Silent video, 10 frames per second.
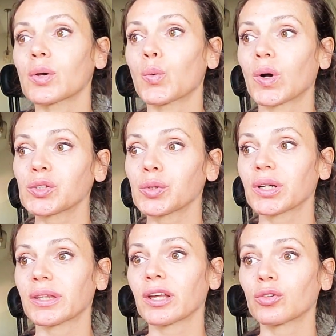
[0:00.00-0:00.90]
once we
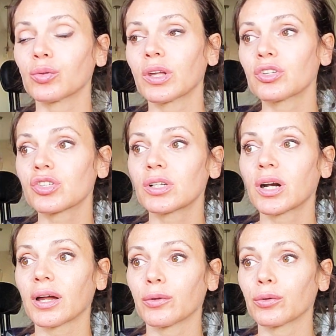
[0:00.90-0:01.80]
connect to nature
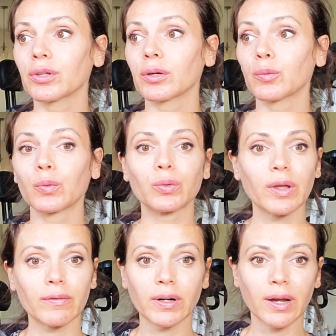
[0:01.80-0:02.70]
i don't think we would
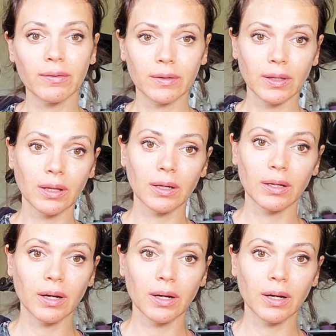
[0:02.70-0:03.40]
ever have an,